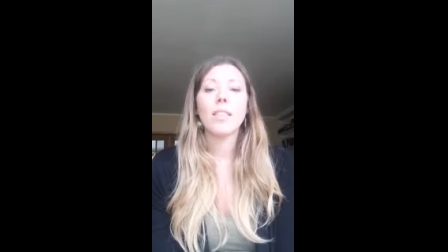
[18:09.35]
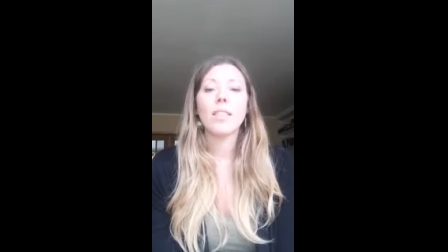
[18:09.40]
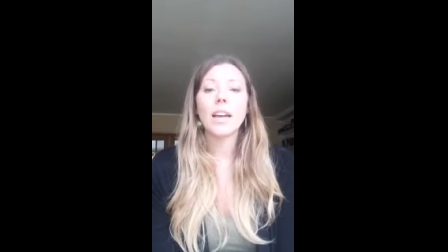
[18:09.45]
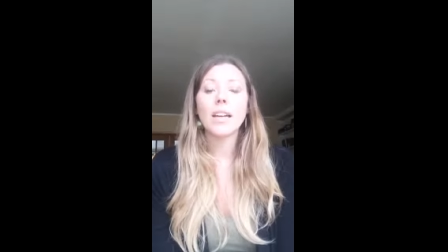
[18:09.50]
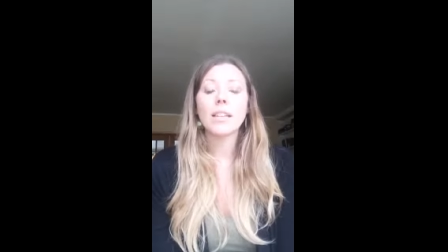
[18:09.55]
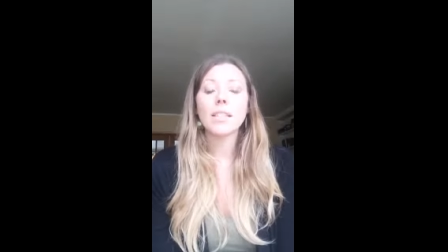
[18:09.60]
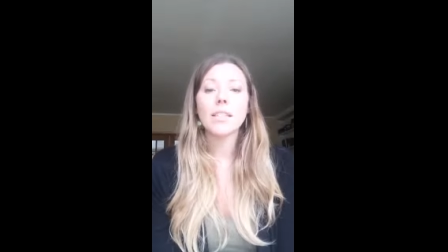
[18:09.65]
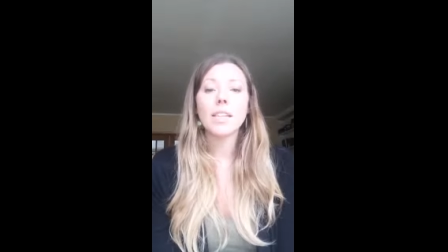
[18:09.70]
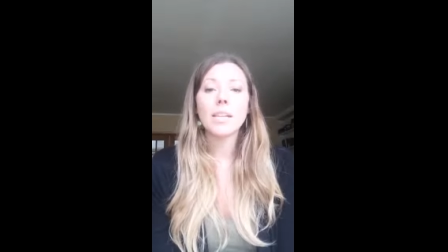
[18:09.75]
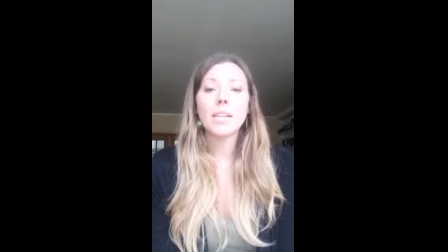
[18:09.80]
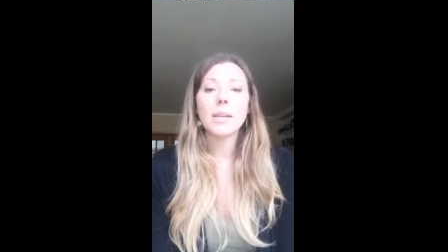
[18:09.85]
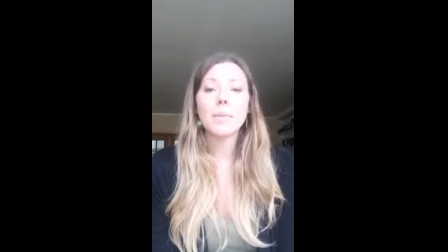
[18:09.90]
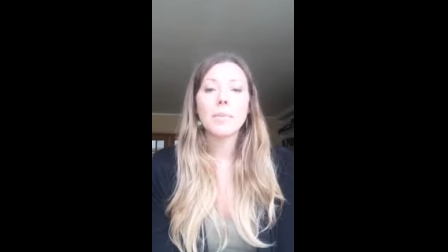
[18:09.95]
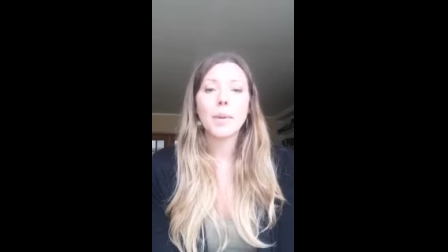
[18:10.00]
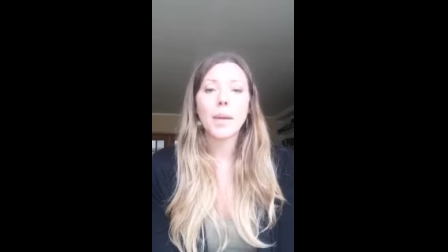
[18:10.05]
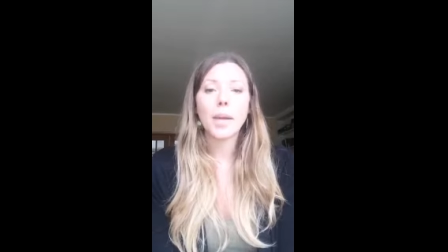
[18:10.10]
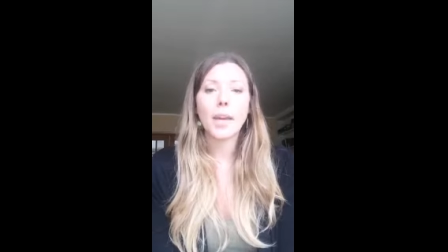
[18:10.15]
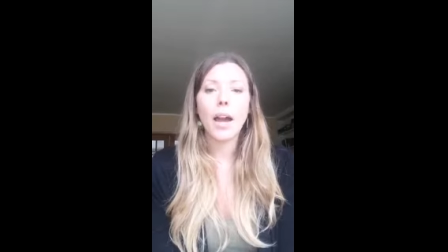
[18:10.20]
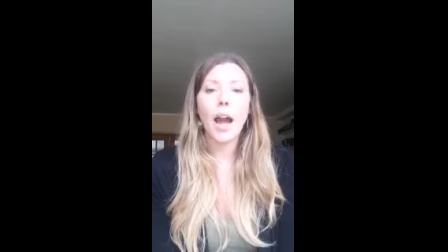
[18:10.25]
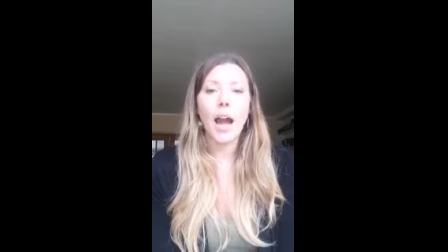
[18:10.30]
That's going to
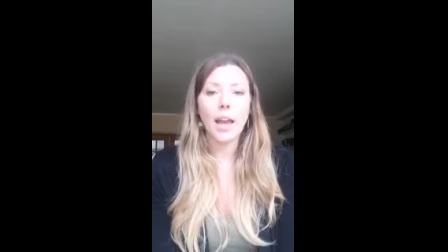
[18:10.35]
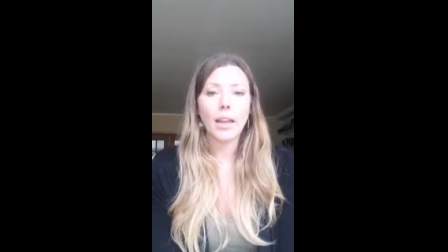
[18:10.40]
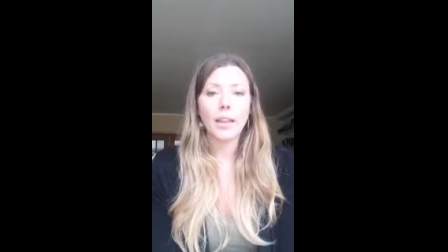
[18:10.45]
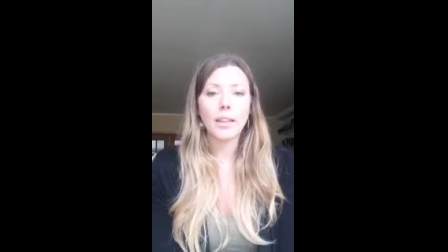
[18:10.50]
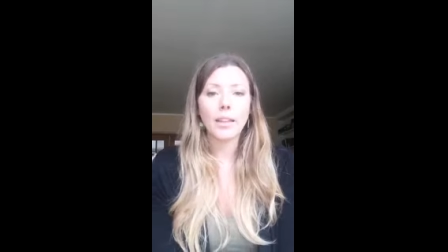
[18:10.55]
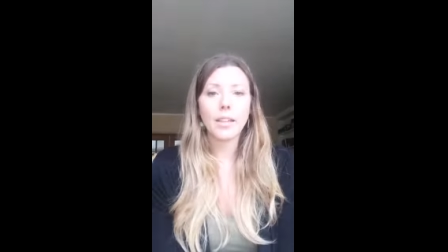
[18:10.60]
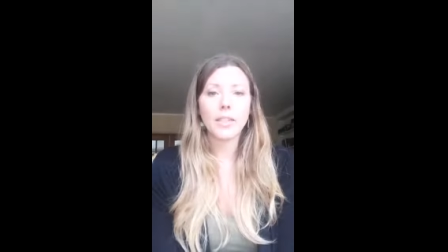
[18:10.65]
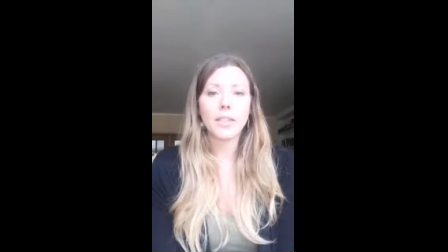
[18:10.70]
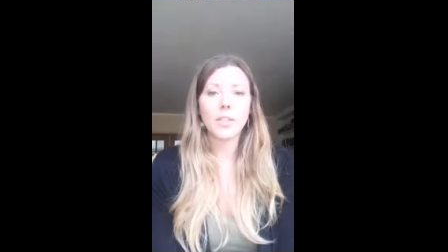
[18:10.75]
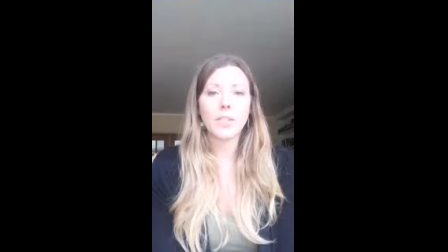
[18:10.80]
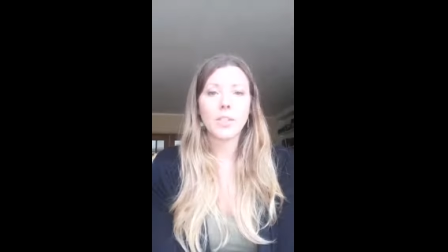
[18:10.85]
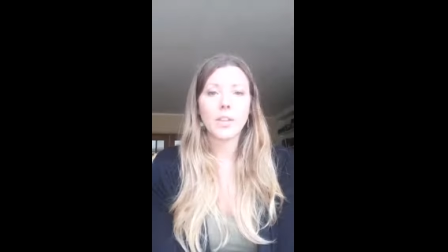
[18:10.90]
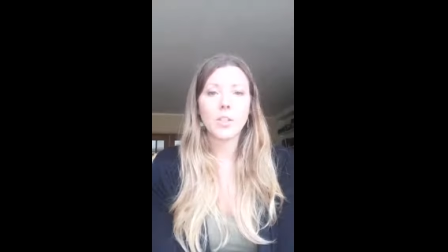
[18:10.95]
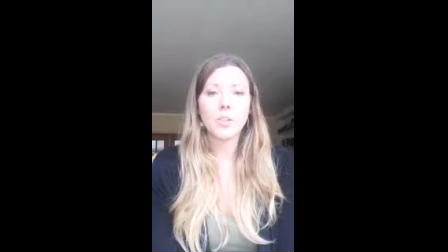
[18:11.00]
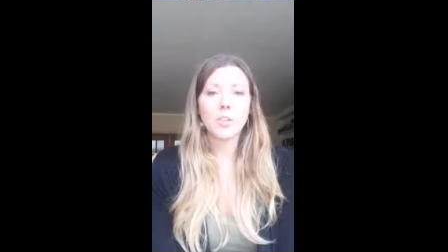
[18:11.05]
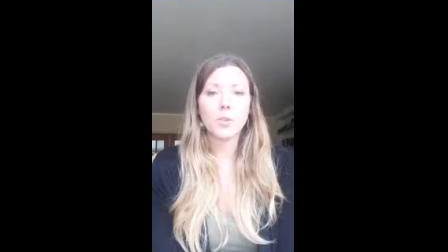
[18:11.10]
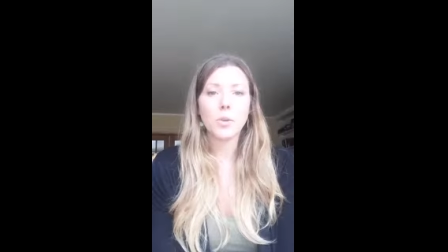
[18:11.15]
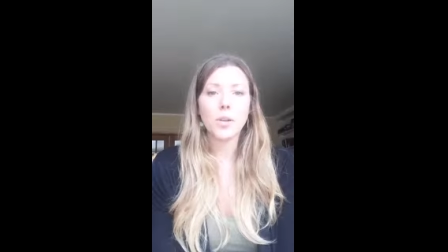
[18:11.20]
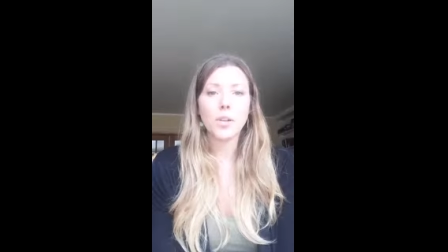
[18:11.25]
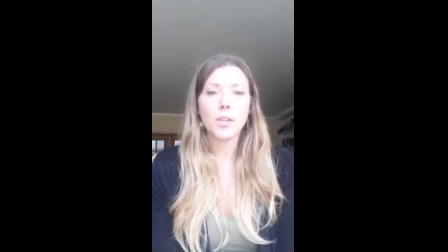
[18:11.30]
be highly
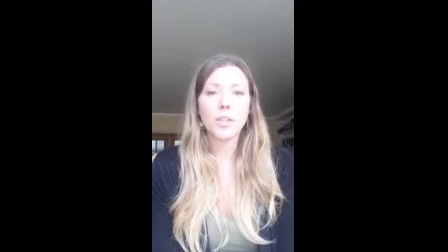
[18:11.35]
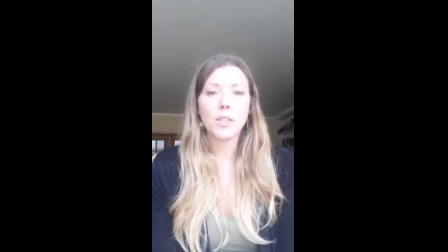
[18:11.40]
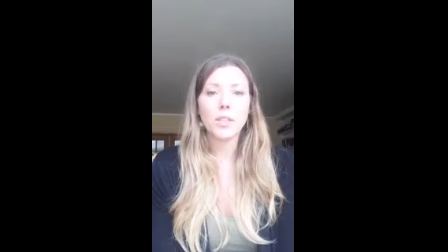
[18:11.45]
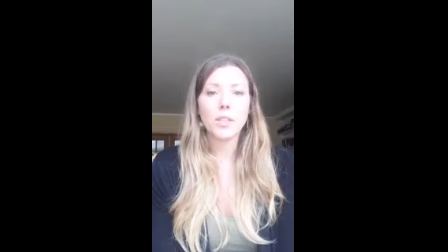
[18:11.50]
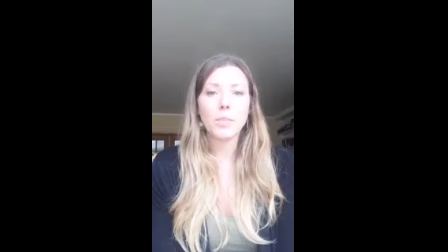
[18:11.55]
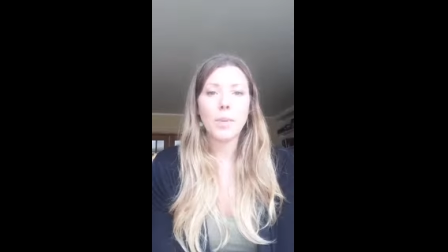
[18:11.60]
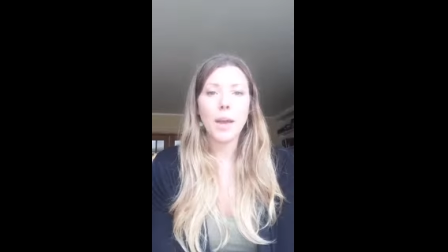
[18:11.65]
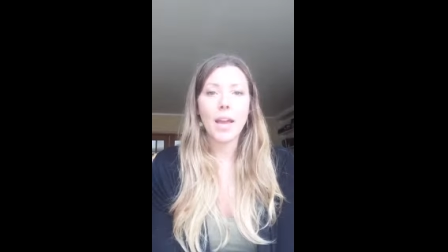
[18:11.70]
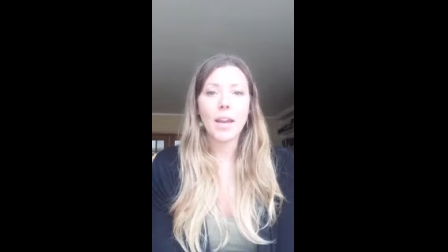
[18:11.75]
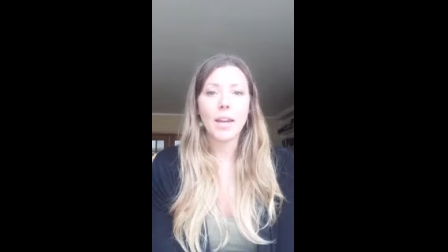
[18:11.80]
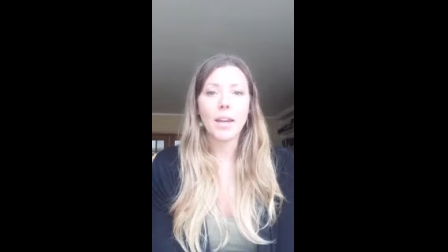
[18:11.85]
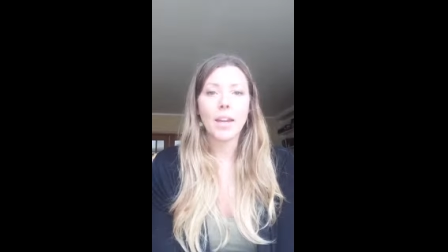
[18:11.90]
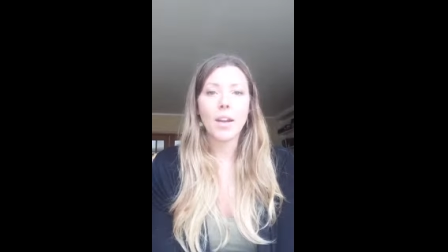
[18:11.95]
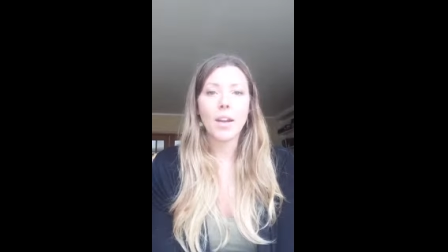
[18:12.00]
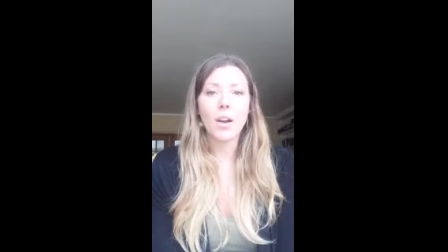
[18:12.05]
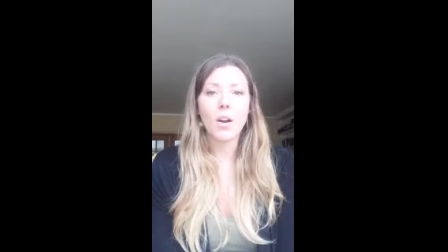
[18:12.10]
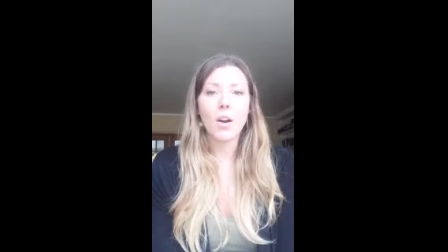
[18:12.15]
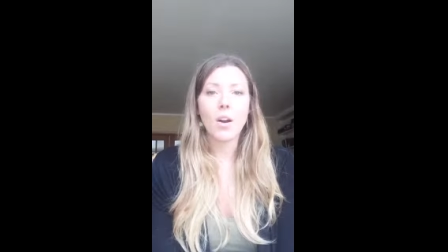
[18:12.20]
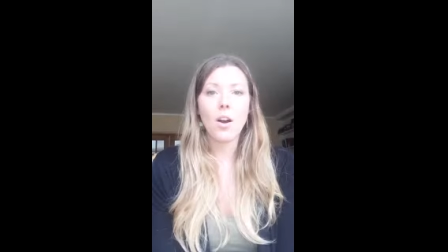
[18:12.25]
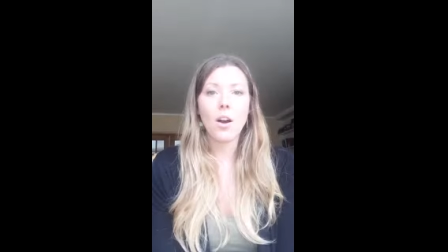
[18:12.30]
individual and
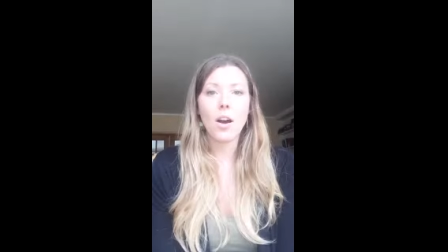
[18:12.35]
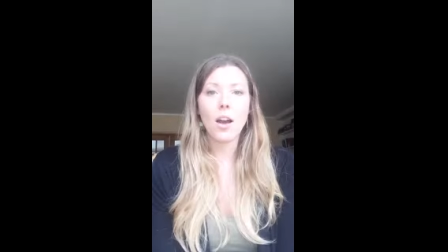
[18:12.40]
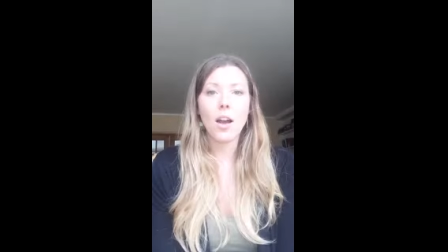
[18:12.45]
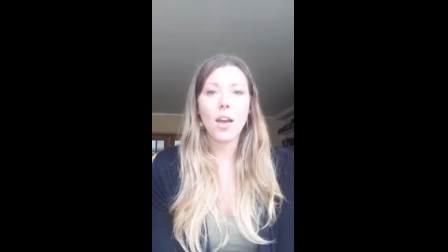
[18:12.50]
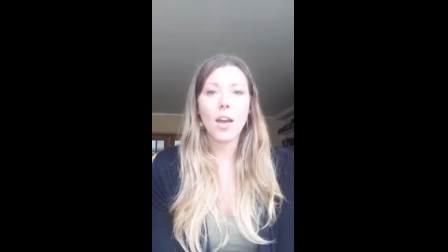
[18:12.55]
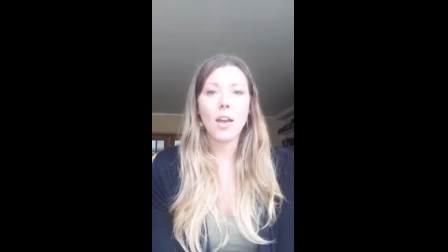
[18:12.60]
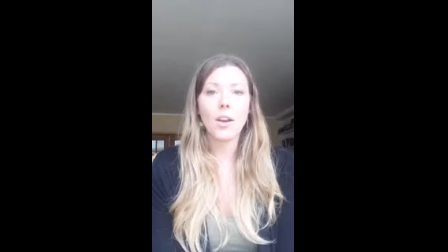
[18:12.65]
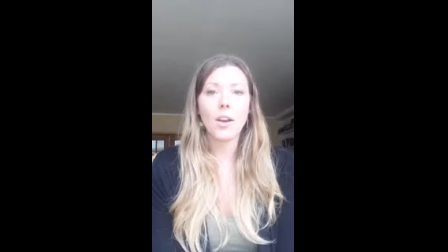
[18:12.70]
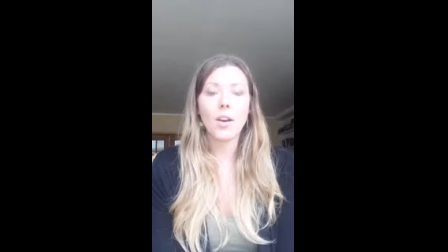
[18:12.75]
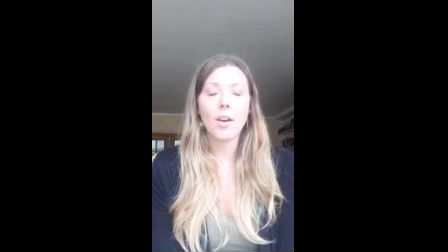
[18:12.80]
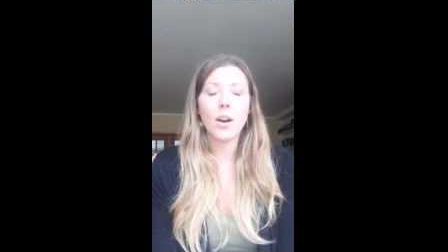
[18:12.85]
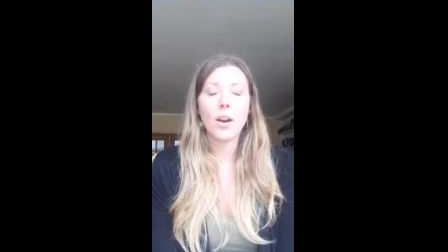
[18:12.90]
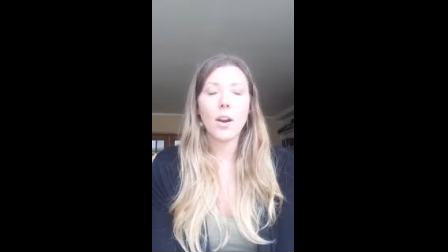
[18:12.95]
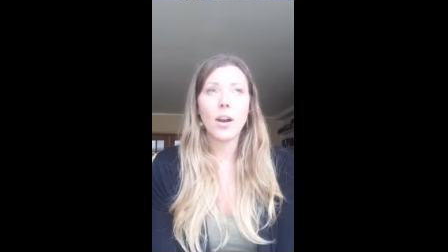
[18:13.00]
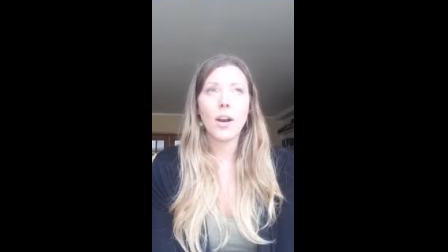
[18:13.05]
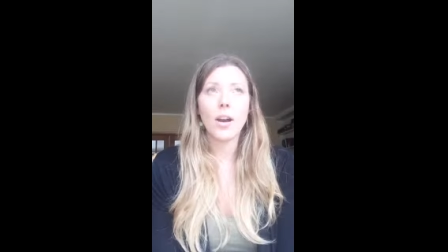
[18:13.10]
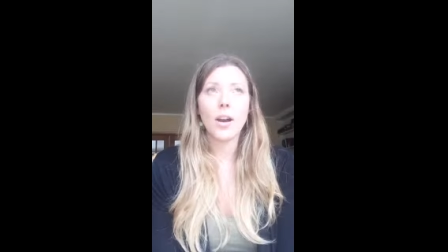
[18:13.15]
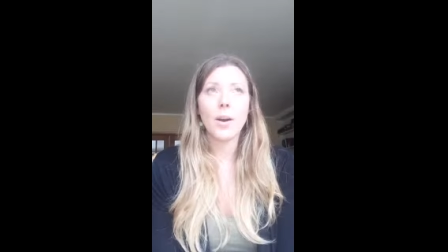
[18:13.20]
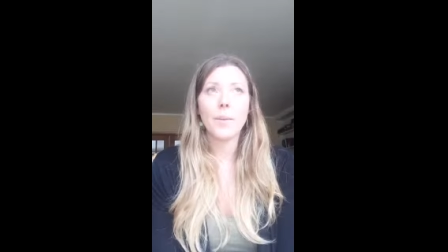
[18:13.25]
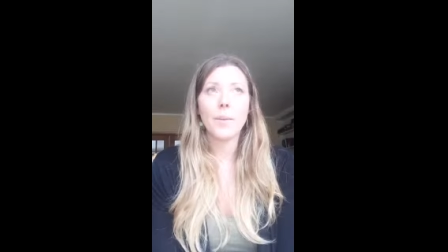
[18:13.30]
depending on.
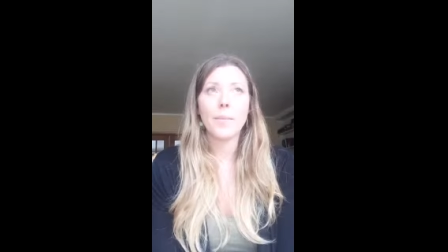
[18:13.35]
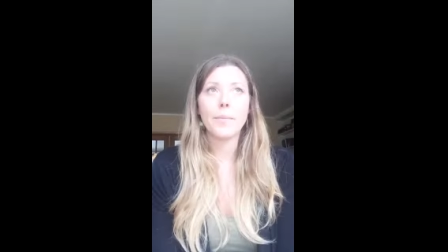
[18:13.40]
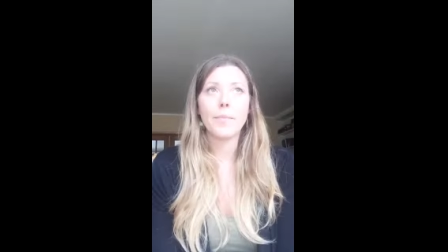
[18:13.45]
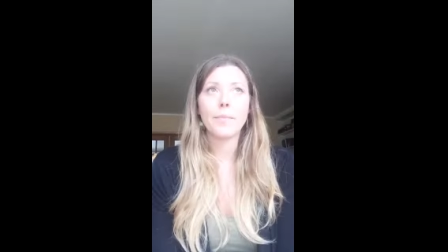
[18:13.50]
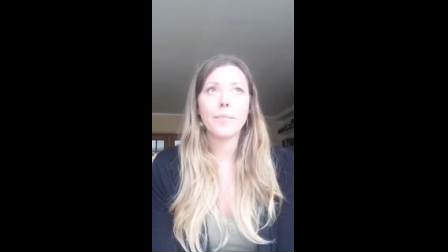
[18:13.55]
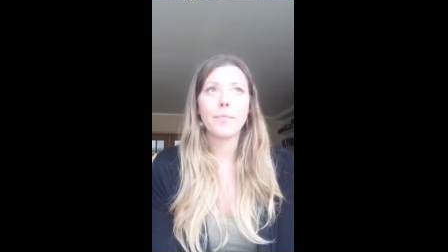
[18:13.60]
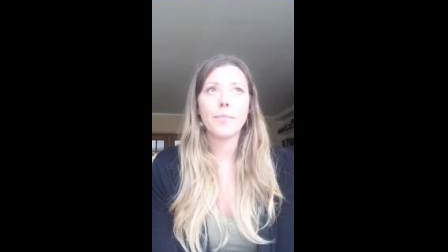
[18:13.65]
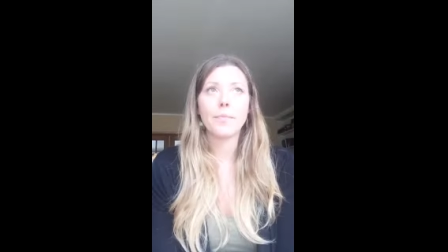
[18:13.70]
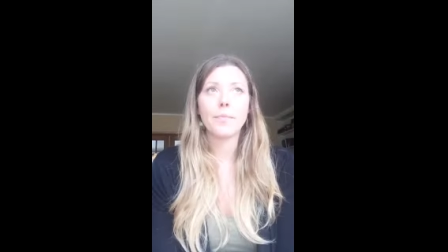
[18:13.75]
Um,